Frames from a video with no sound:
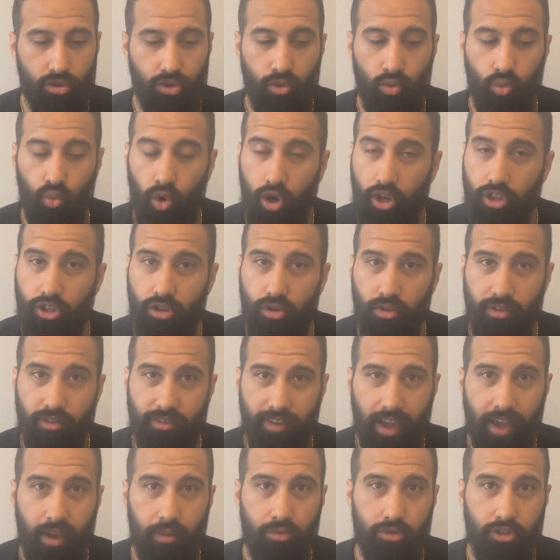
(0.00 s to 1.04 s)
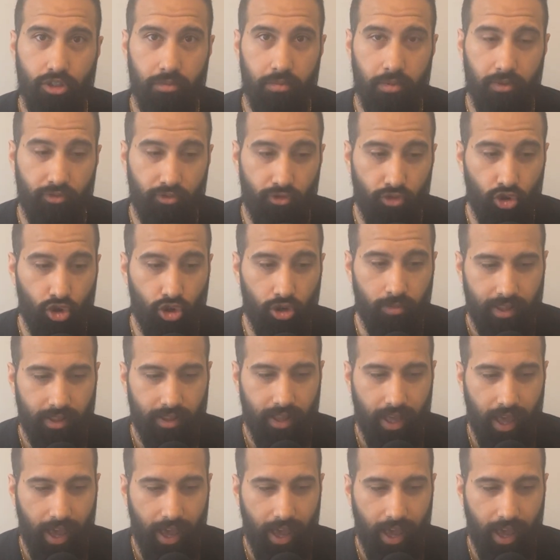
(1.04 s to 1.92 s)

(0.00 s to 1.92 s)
the one who is able to perform